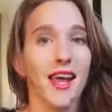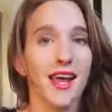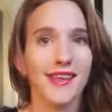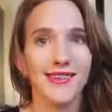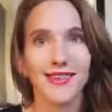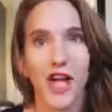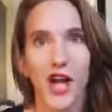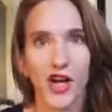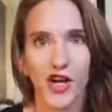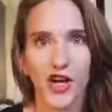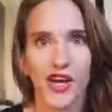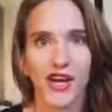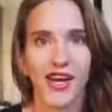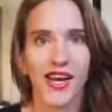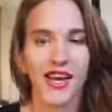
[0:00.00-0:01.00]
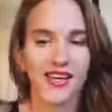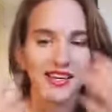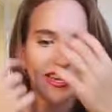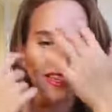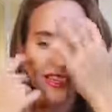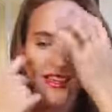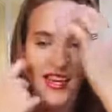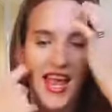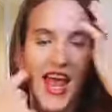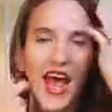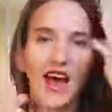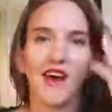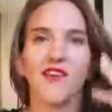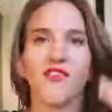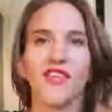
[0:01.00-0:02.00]
It's not good. It doesn't
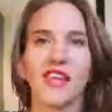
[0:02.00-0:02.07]
have